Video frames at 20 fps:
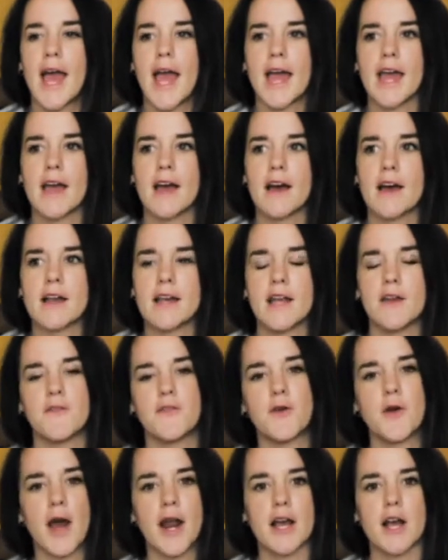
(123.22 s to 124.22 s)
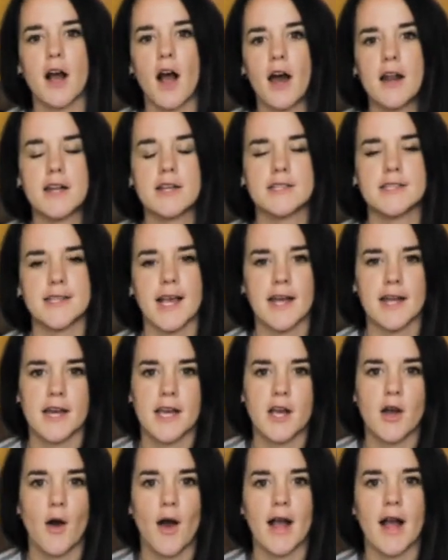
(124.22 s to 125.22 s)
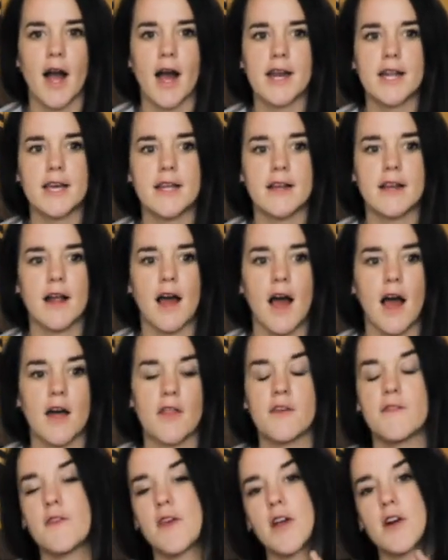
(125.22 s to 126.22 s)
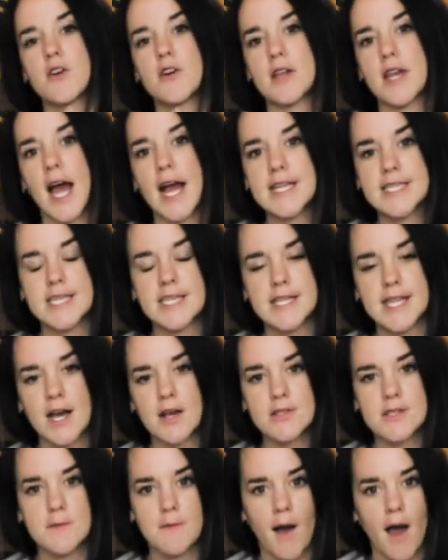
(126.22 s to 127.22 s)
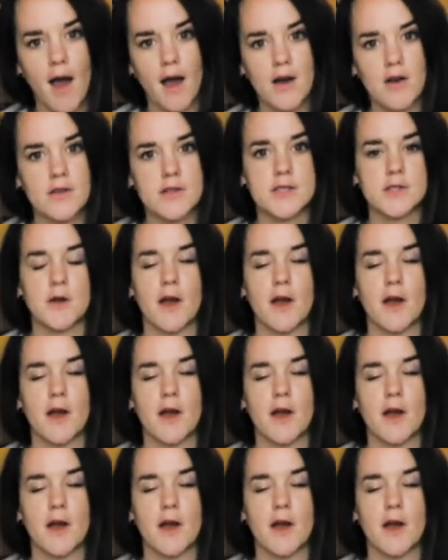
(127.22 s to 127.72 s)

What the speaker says: And if you kind of caught it a second ago, I got it, the vehicle at 19,000 miles.